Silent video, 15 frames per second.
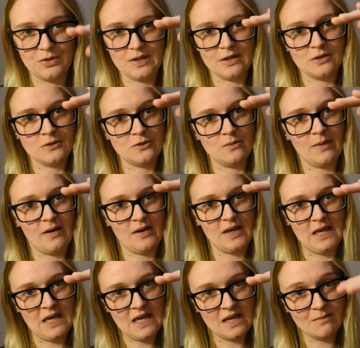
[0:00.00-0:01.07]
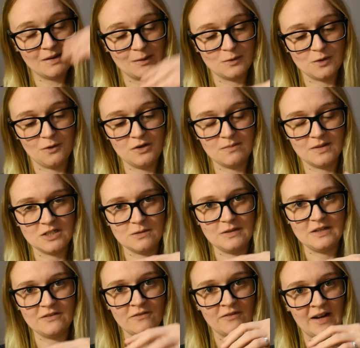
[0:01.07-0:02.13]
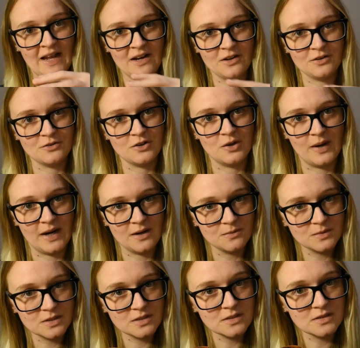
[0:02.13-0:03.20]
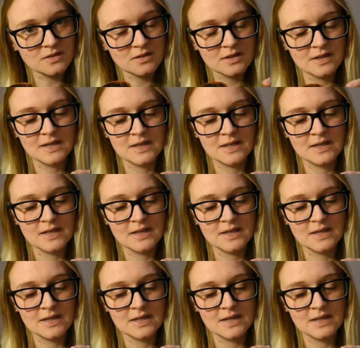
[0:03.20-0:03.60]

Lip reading: It got to about here when it was only meant to be flat and grow outwards.